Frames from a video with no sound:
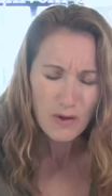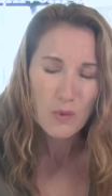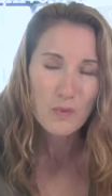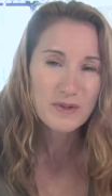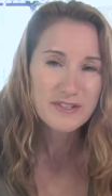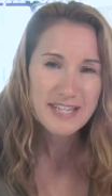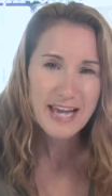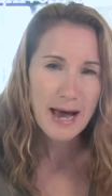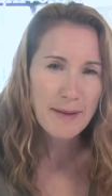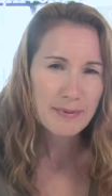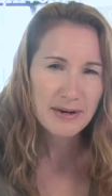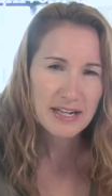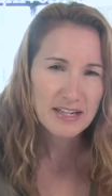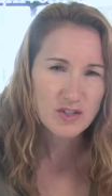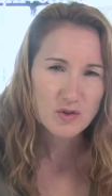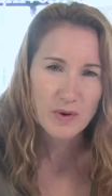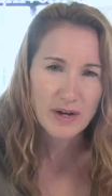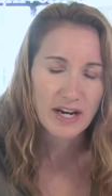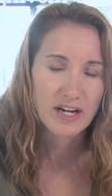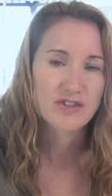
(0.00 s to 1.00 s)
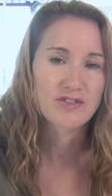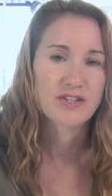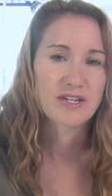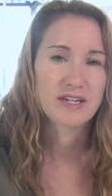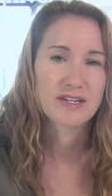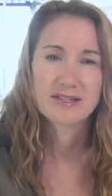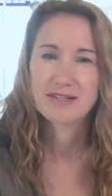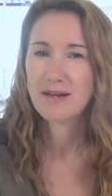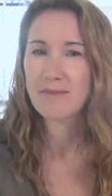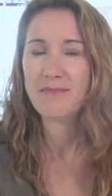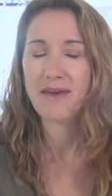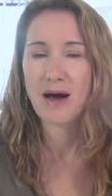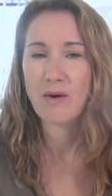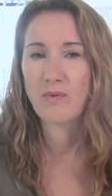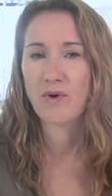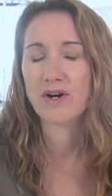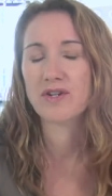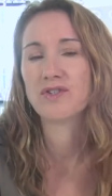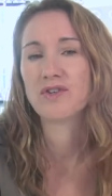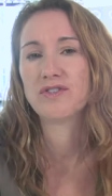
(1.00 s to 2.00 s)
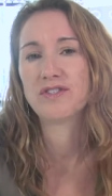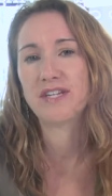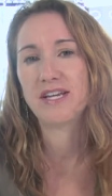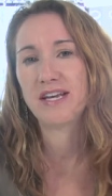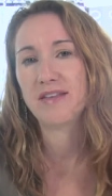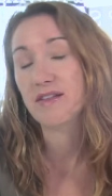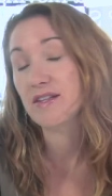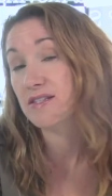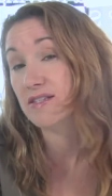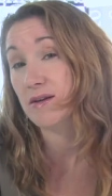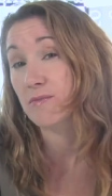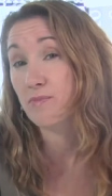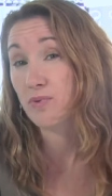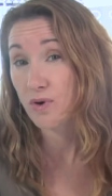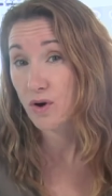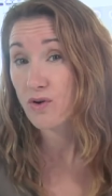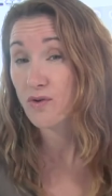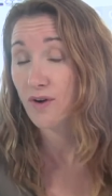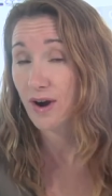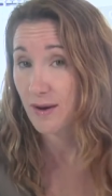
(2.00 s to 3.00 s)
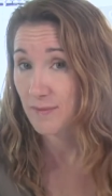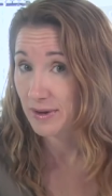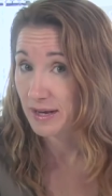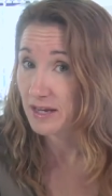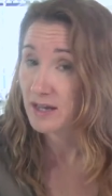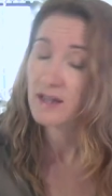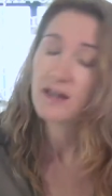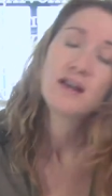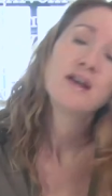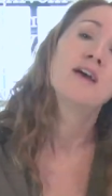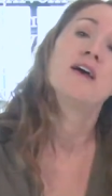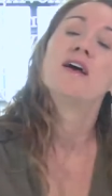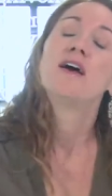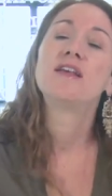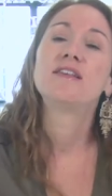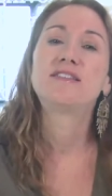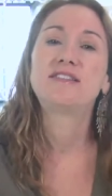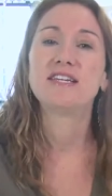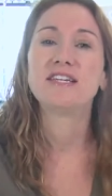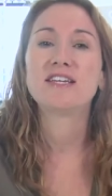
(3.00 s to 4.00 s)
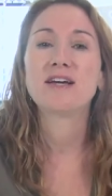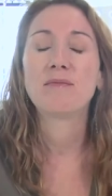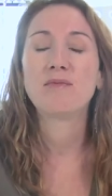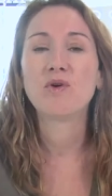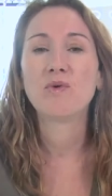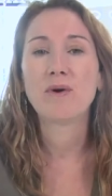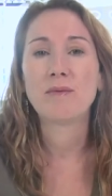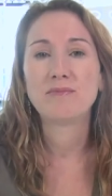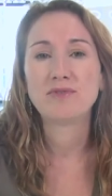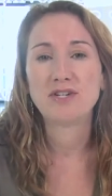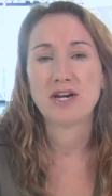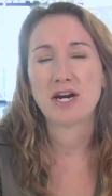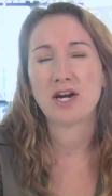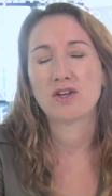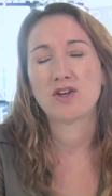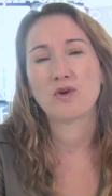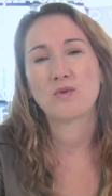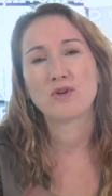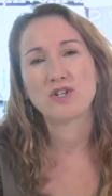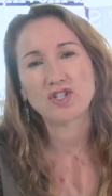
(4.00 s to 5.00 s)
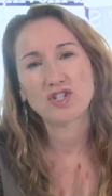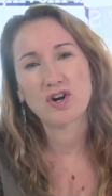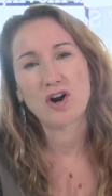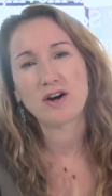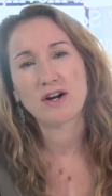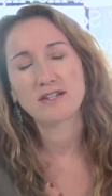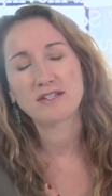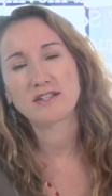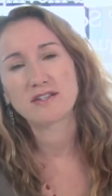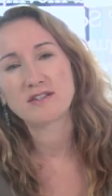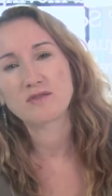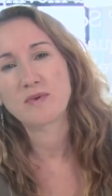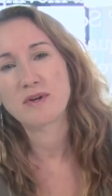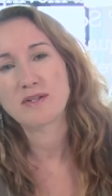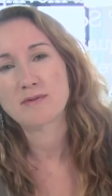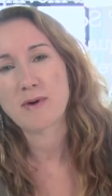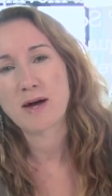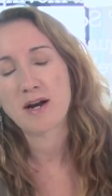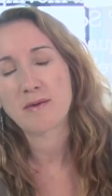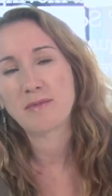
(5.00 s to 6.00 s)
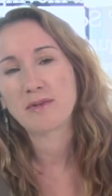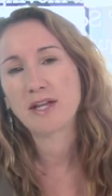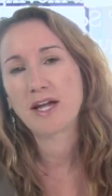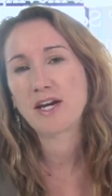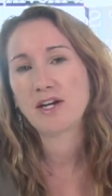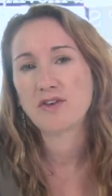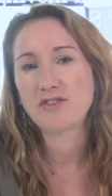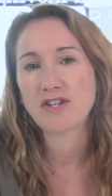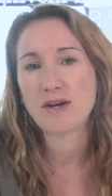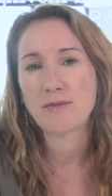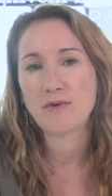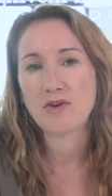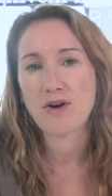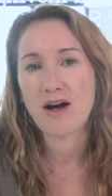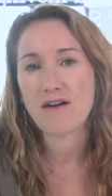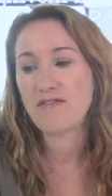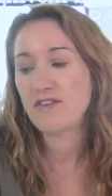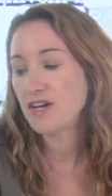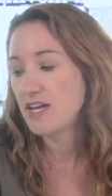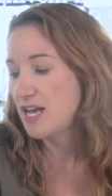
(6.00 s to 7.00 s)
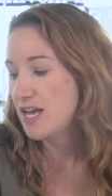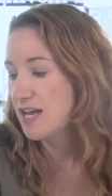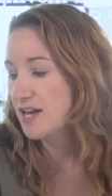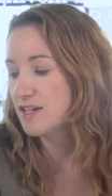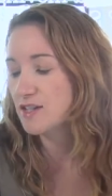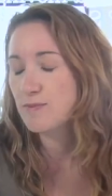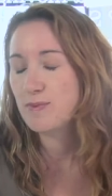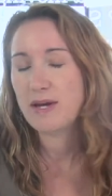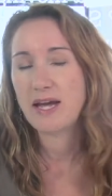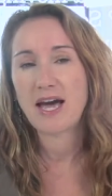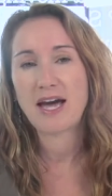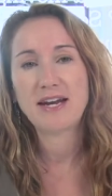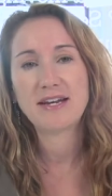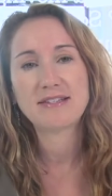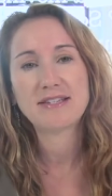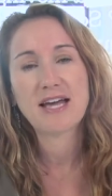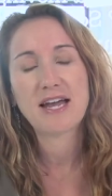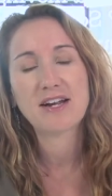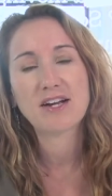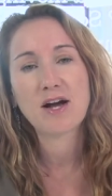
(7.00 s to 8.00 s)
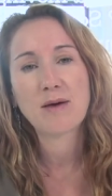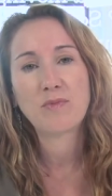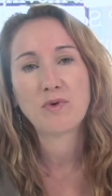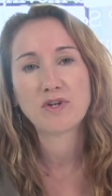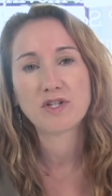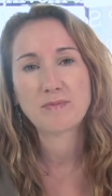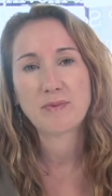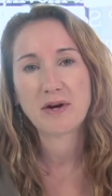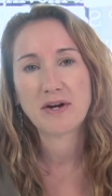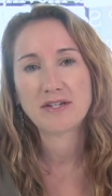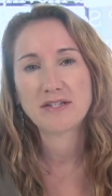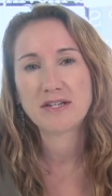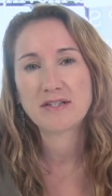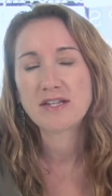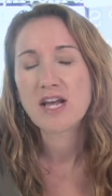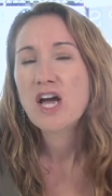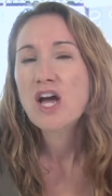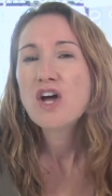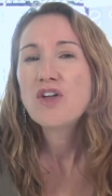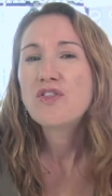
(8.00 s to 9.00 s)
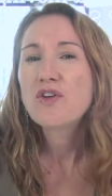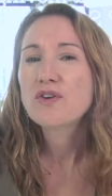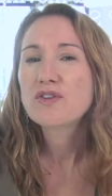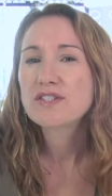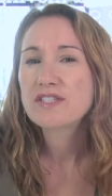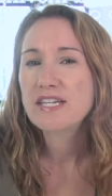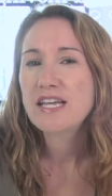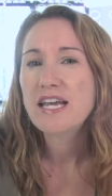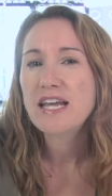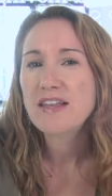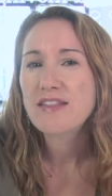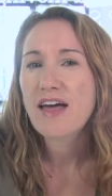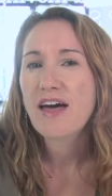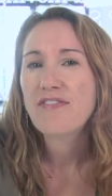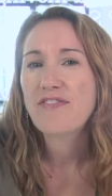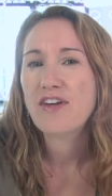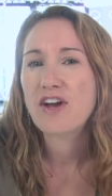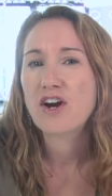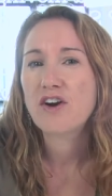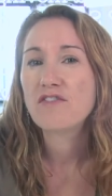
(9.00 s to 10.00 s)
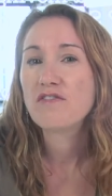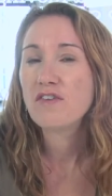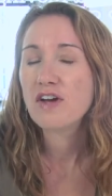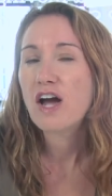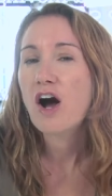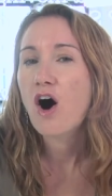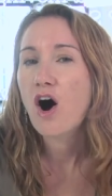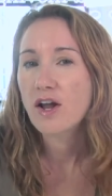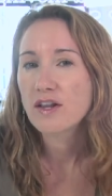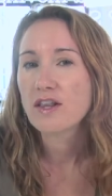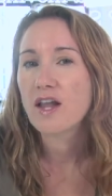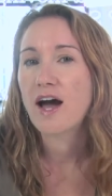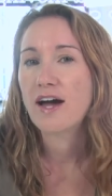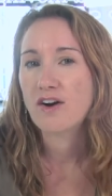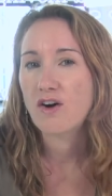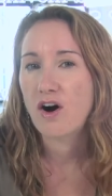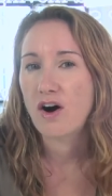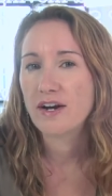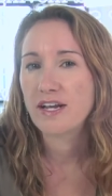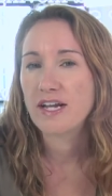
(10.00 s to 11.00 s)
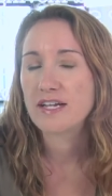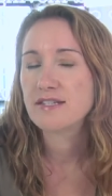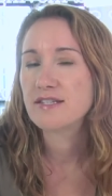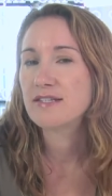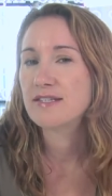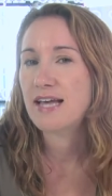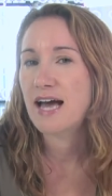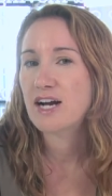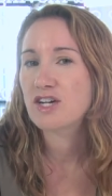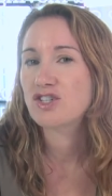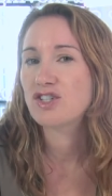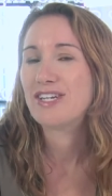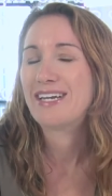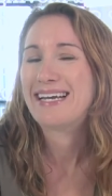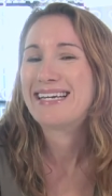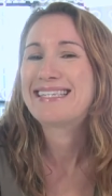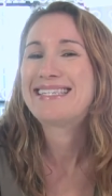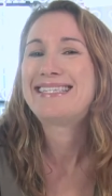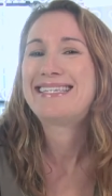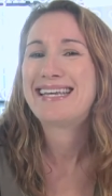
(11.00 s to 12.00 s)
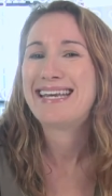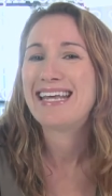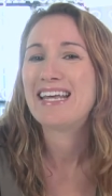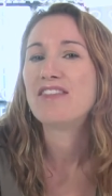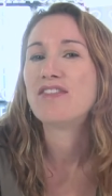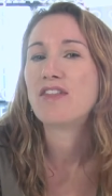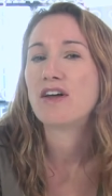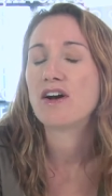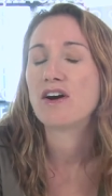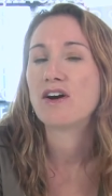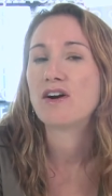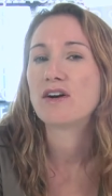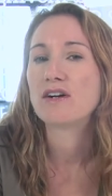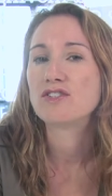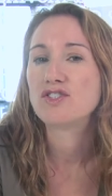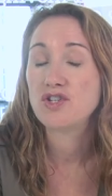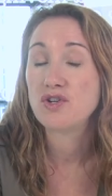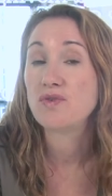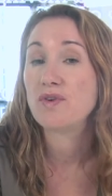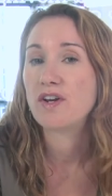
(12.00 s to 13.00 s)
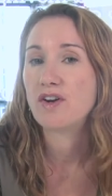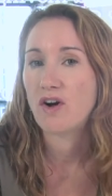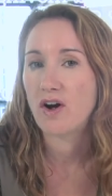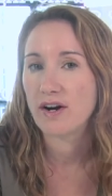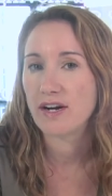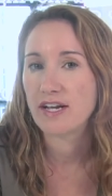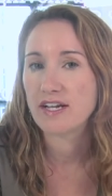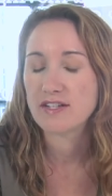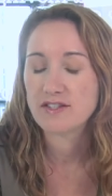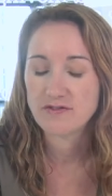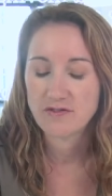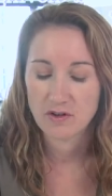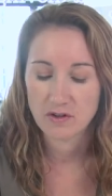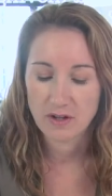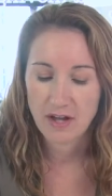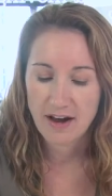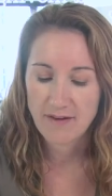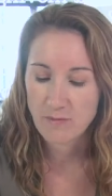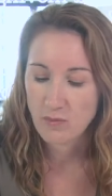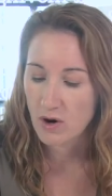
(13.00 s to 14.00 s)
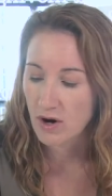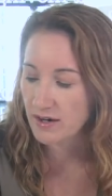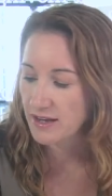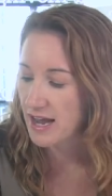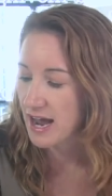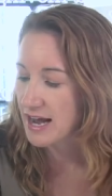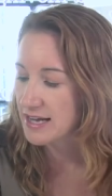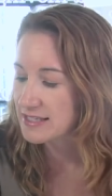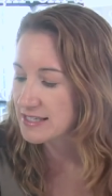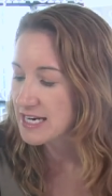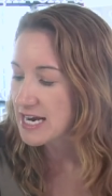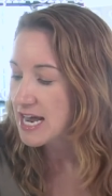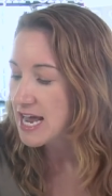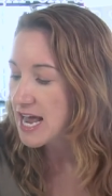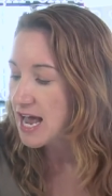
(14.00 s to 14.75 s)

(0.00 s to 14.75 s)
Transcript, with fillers: What's happening It's quite interesting is some networks are seeing that some programming, CW in particular, which targets the sweet spot of millennial demographic, ESPN has had a couple experiences. They're seeing that their online audience is actually exceeding their tune-in audience for live broadcast.